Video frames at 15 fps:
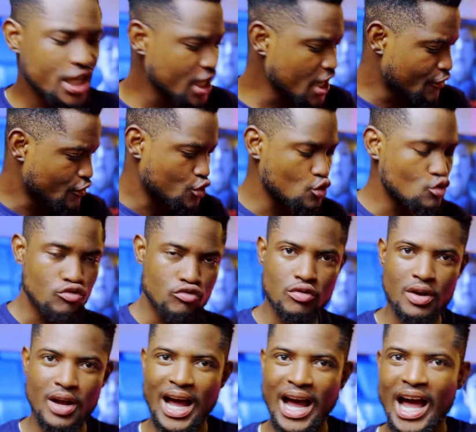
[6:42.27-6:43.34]
If you,
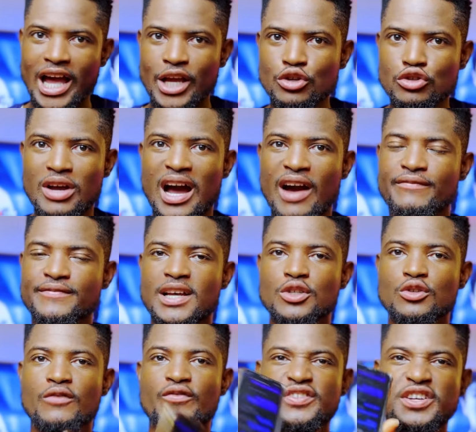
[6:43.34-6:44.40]
I used to have such
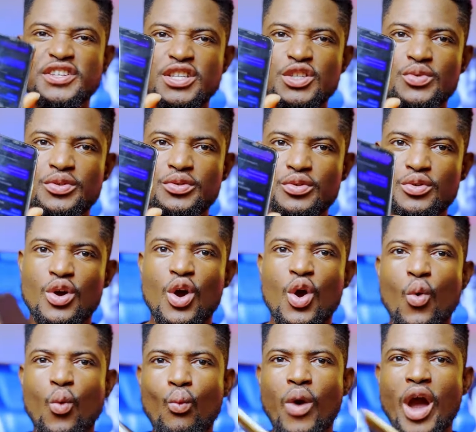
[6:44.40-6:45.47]
conversations with you
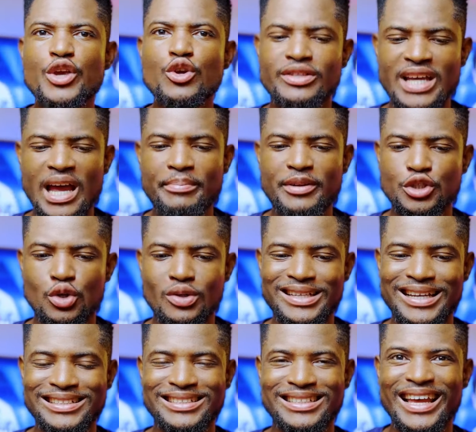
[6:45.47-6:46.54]
where you type in
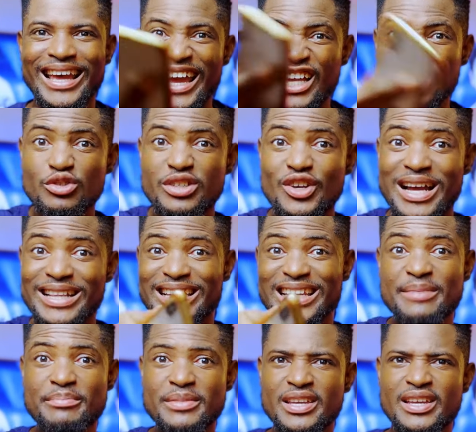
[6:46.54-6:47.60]
shorthand and today you're
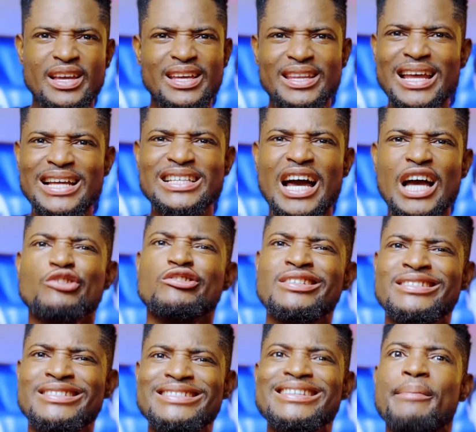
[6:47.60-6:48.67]
telling me that I
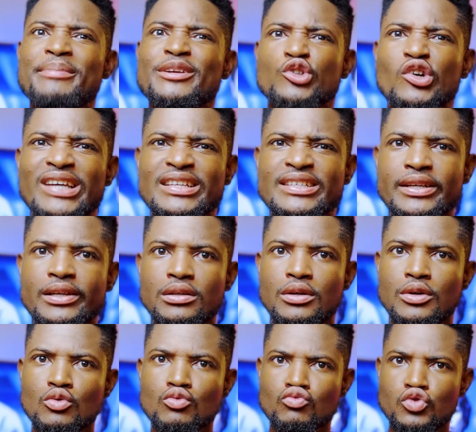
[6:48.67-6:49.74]
shouldn't type in shorthand again,
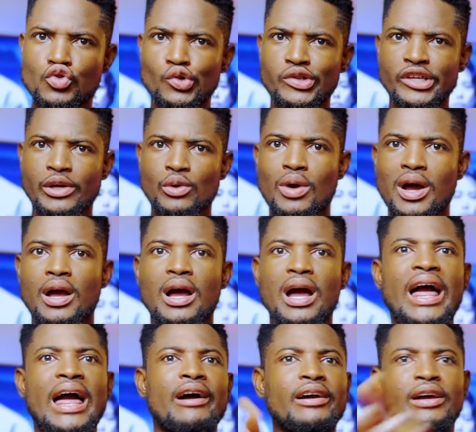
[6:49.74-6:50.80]
would you think, well,
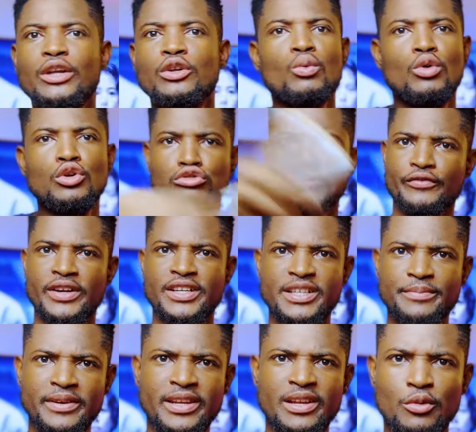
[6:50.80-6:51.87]
I don't want your
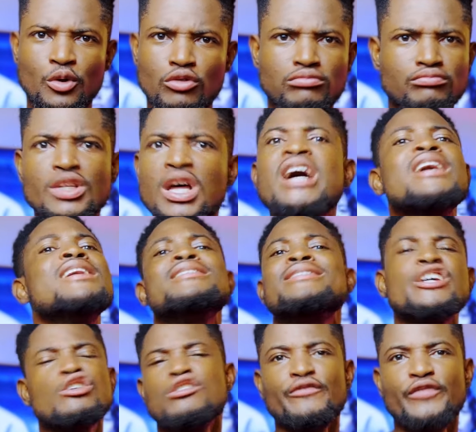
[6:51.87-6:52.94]
friendship anymore.
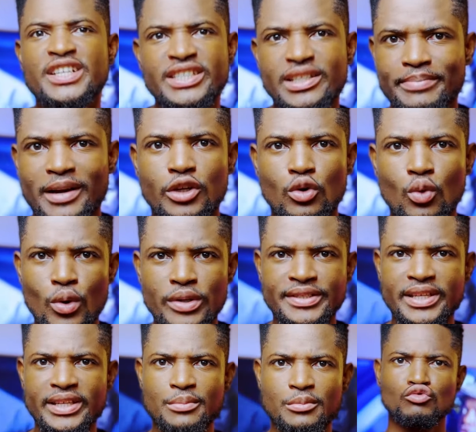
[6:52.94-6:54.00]
Take your friendship, I don't want
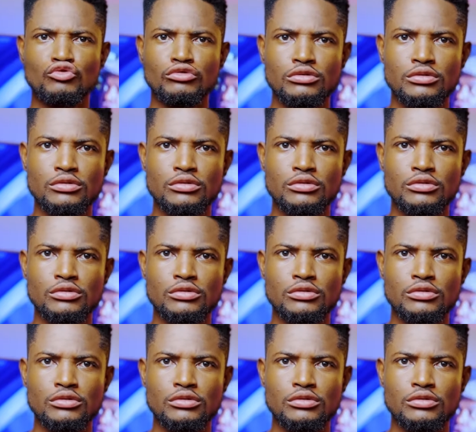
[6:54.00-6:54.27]
it anymore.